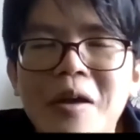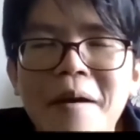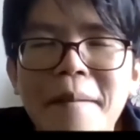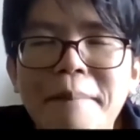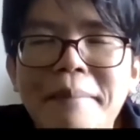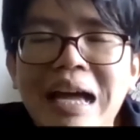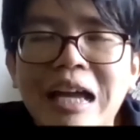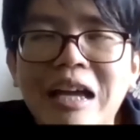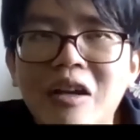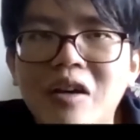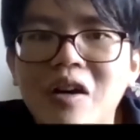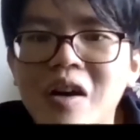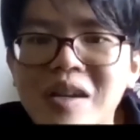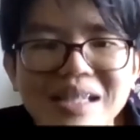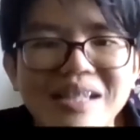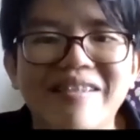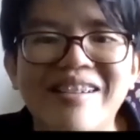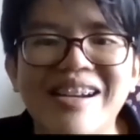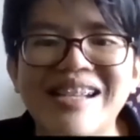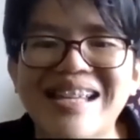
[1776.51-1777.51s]
instead
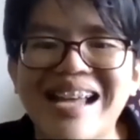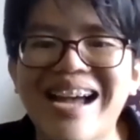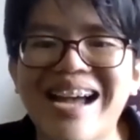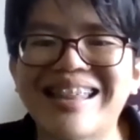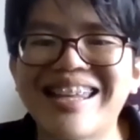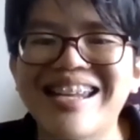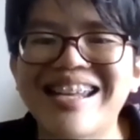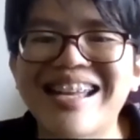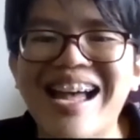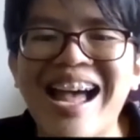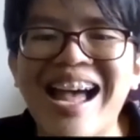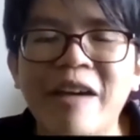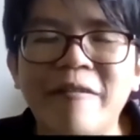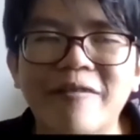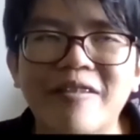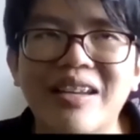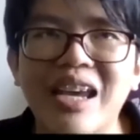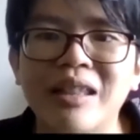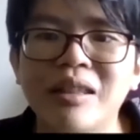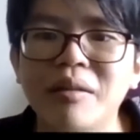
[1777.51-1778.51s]
of just the
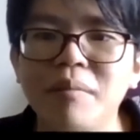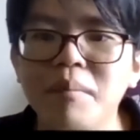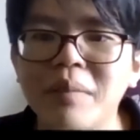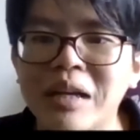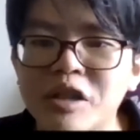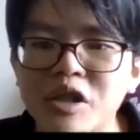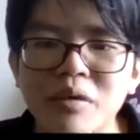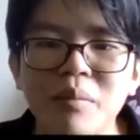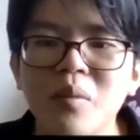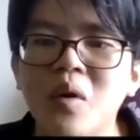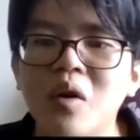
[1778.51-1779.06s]
trivial matter.